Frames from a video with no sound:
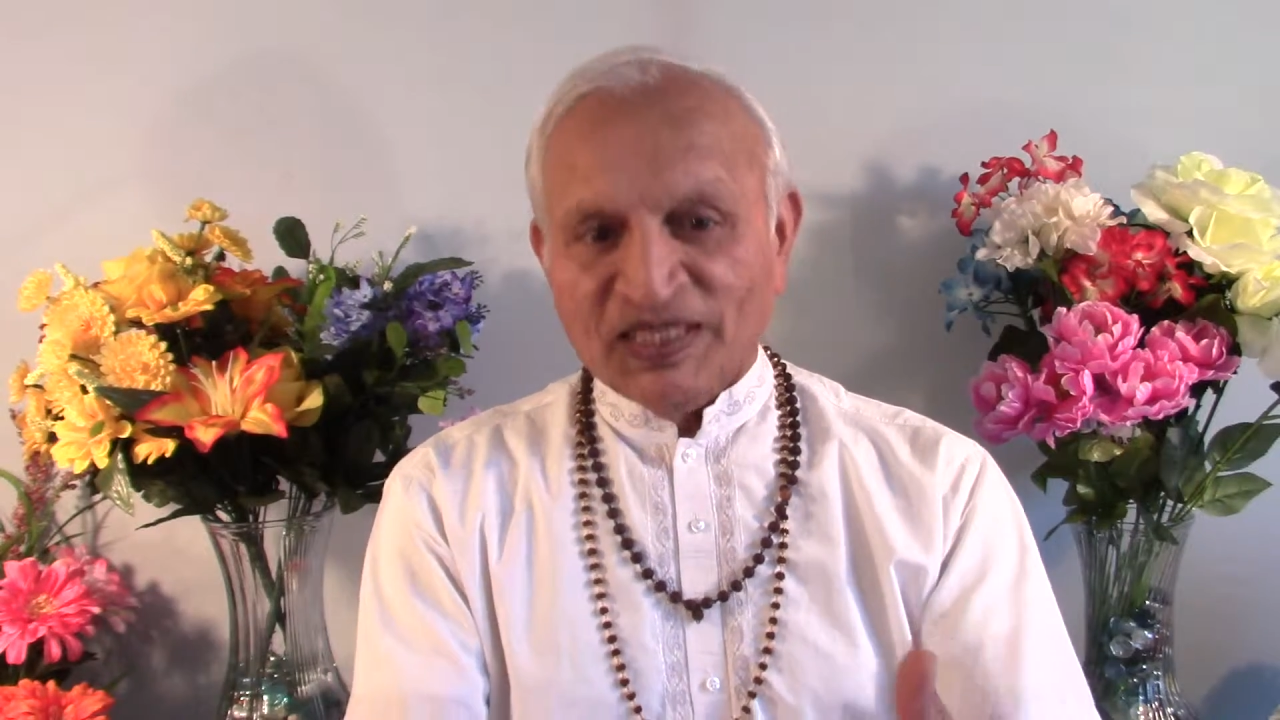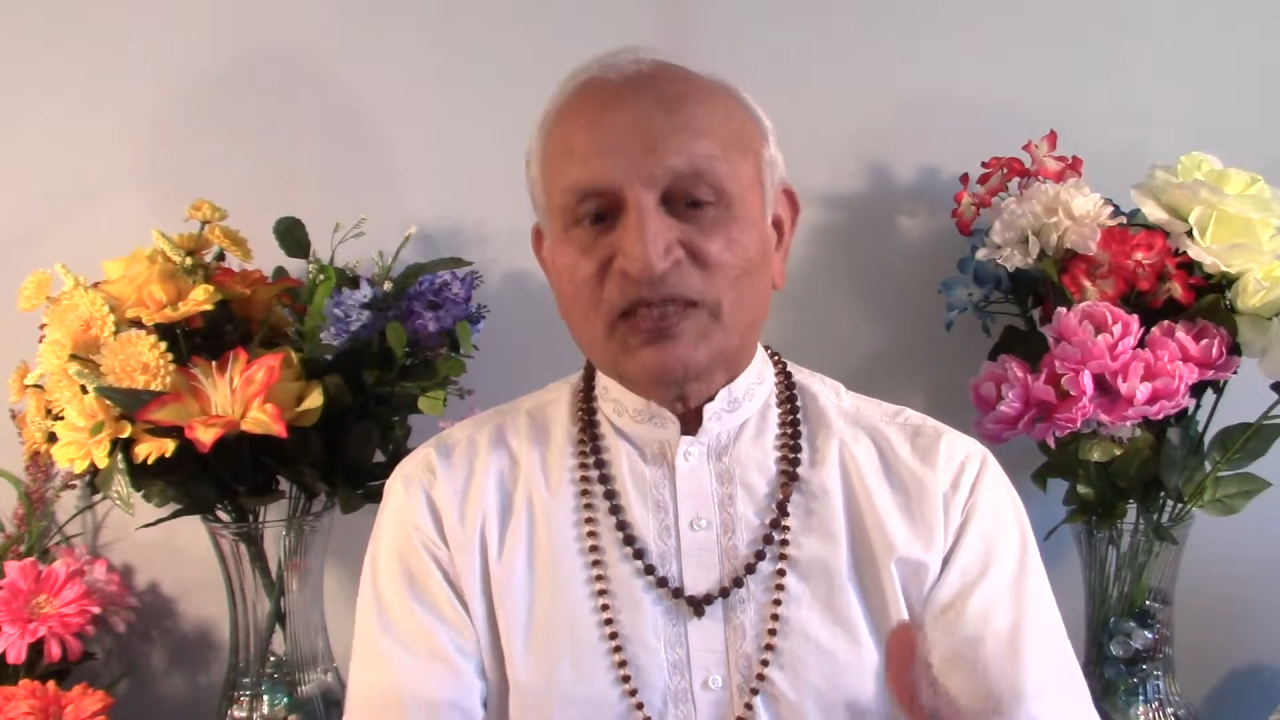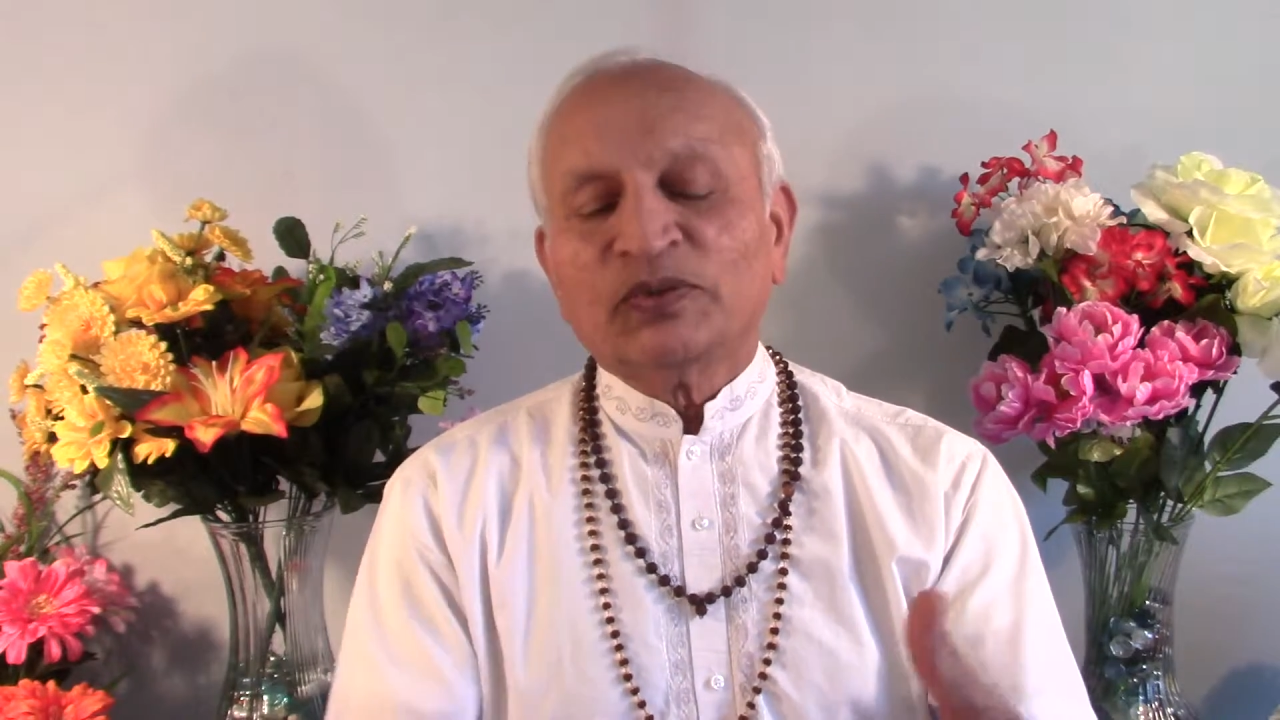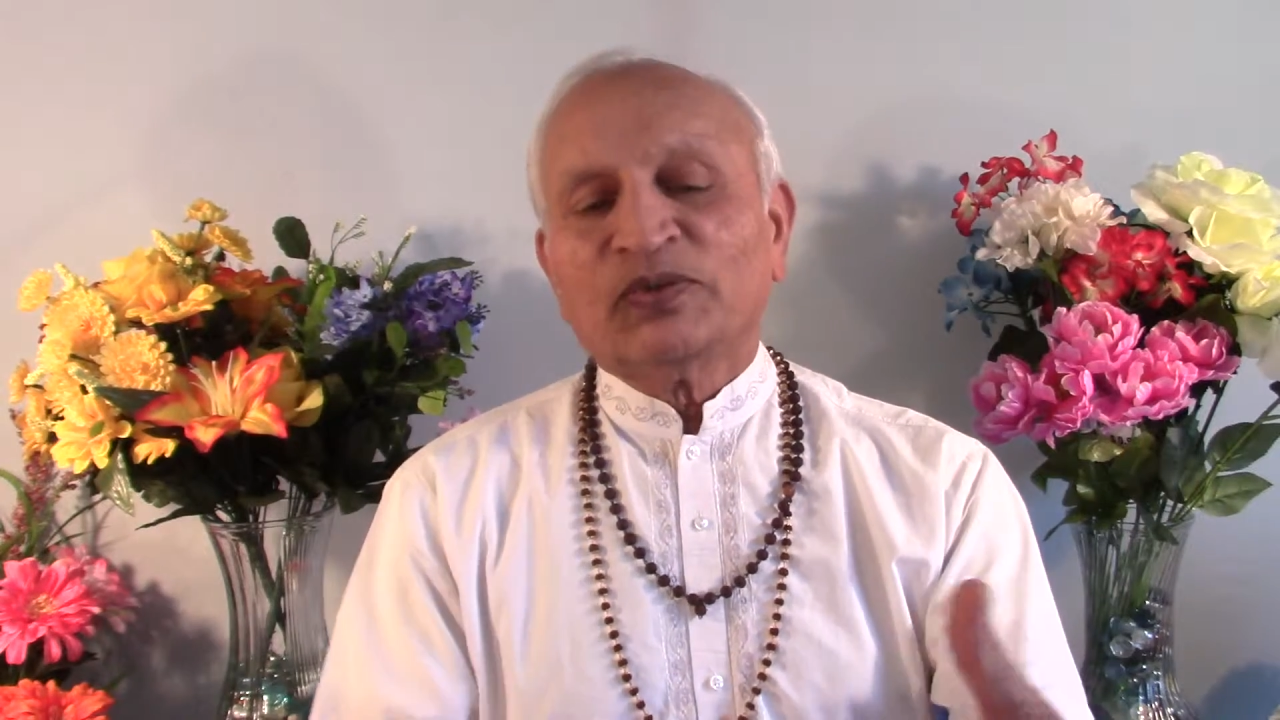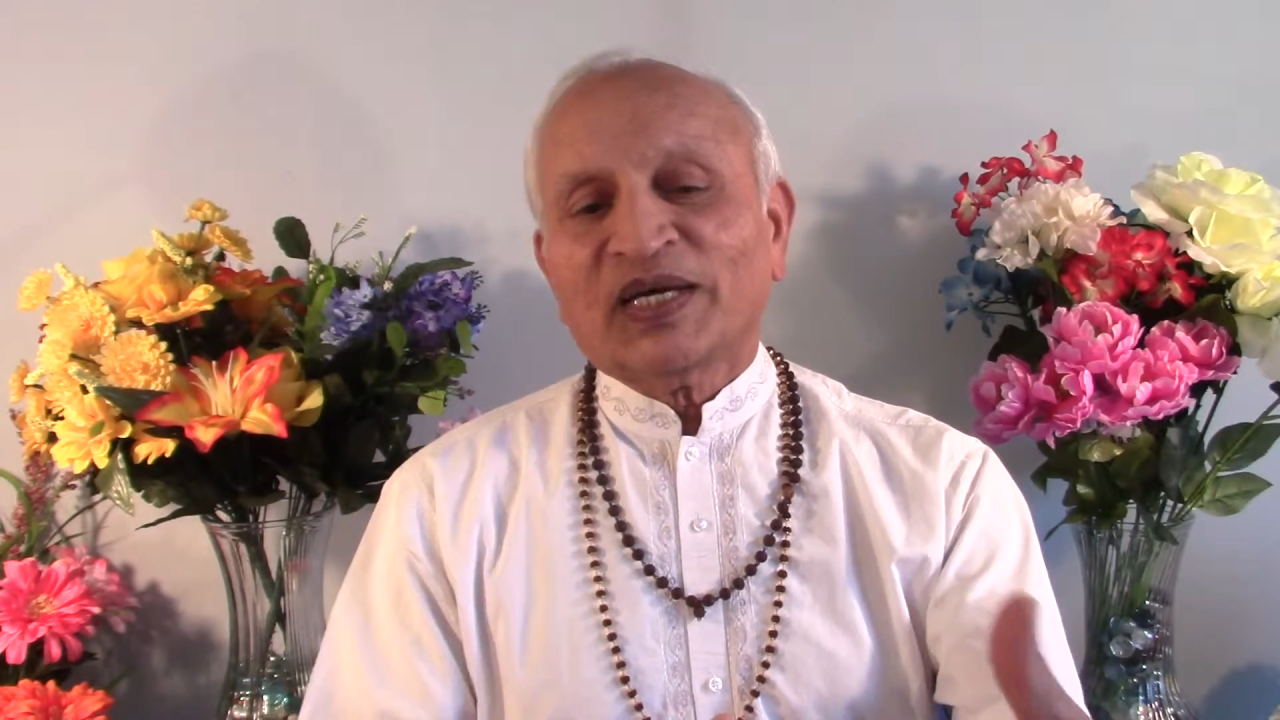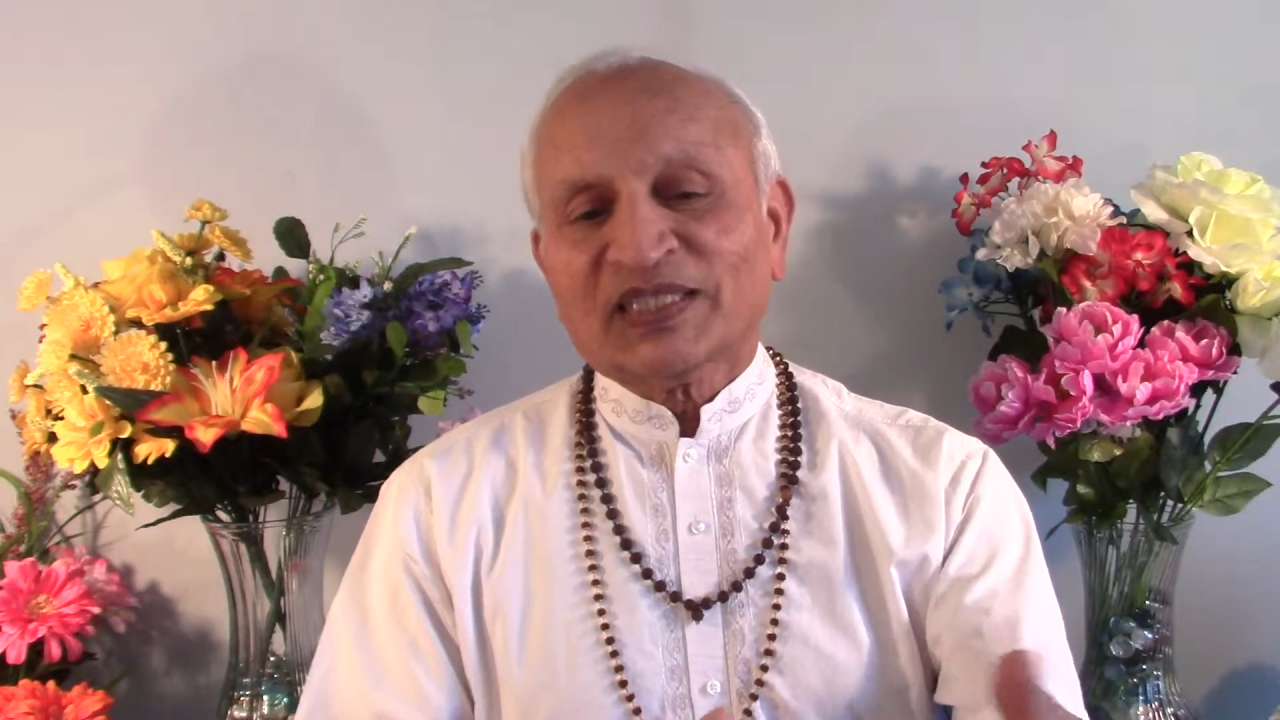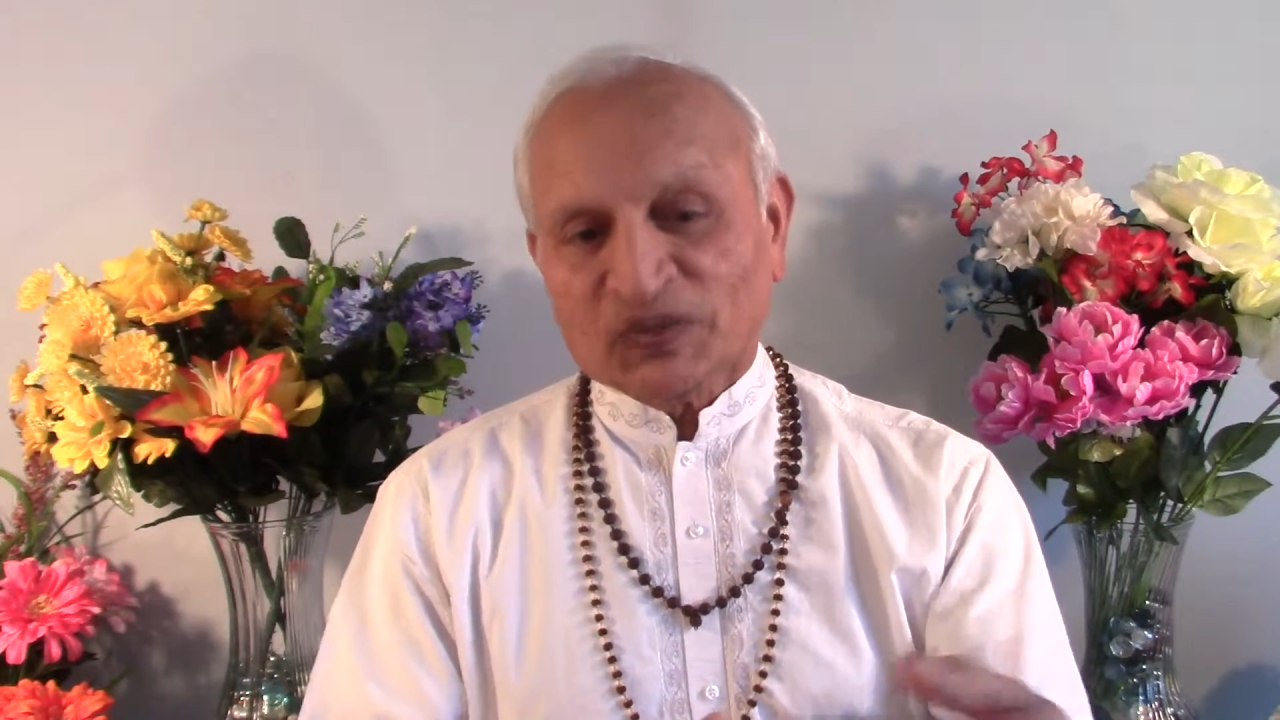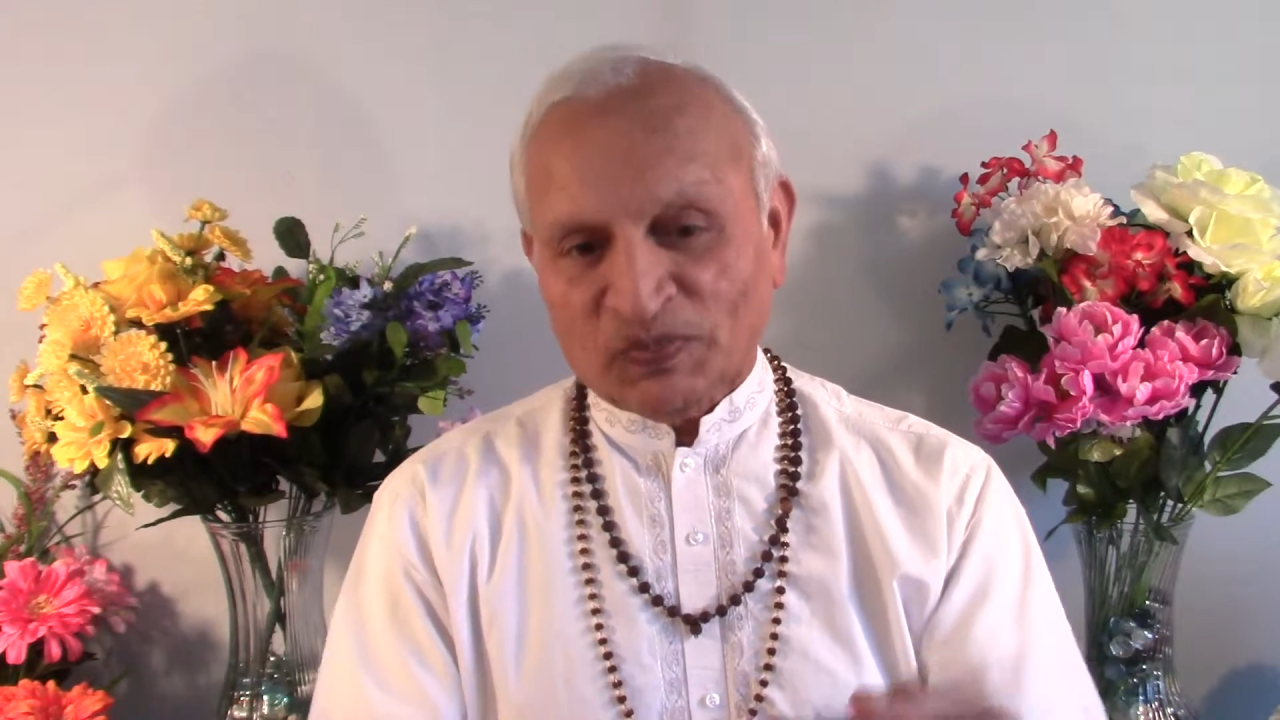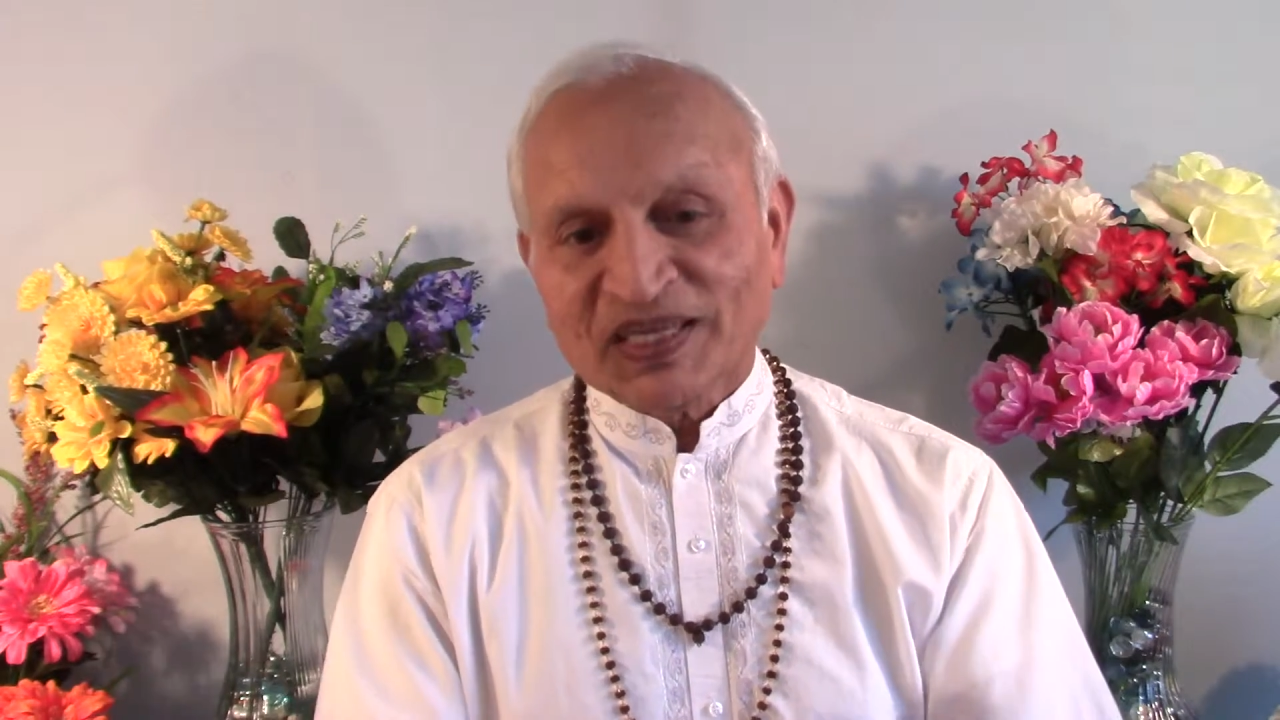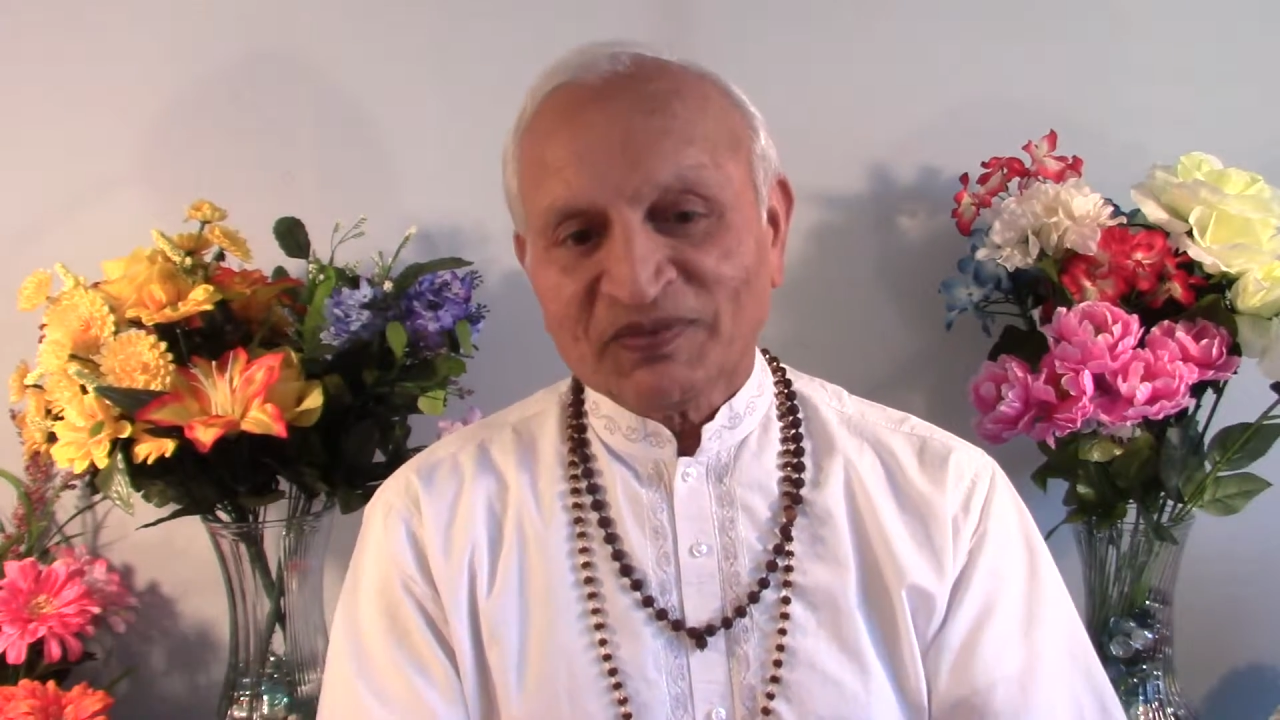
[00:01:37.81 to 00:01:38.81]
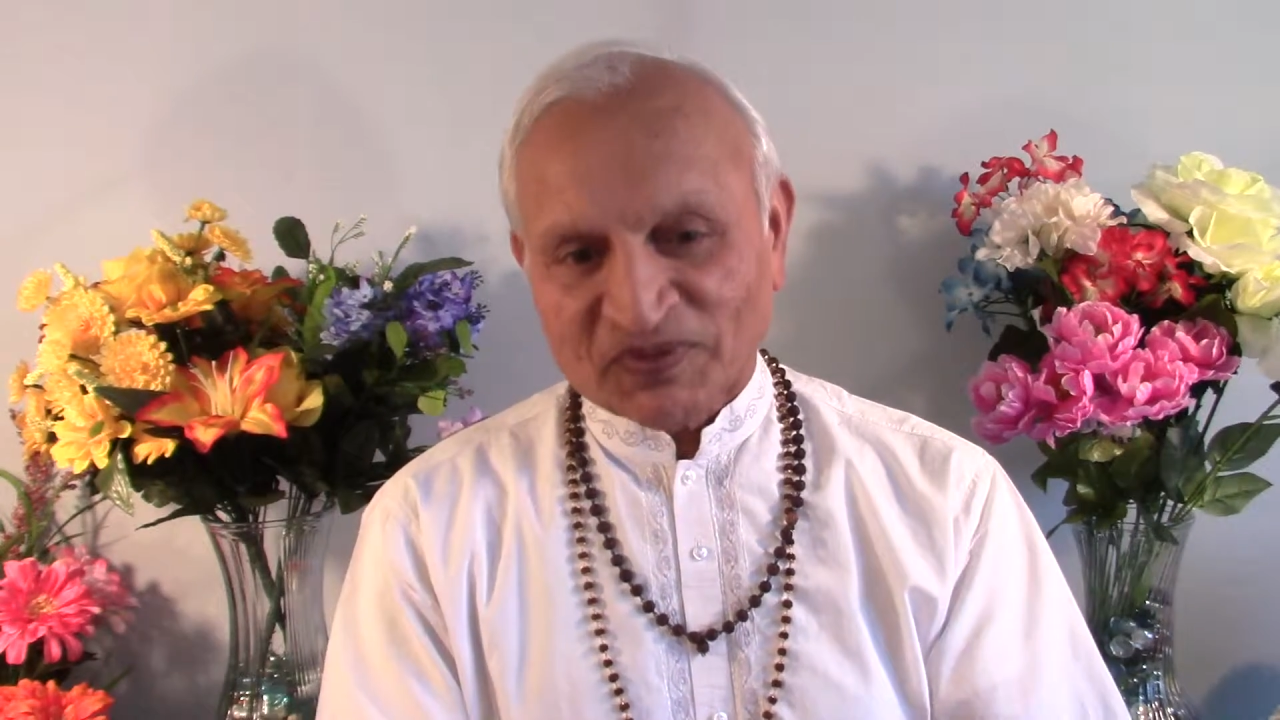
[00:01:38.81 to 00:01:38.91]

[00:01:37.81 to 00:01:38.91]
you expect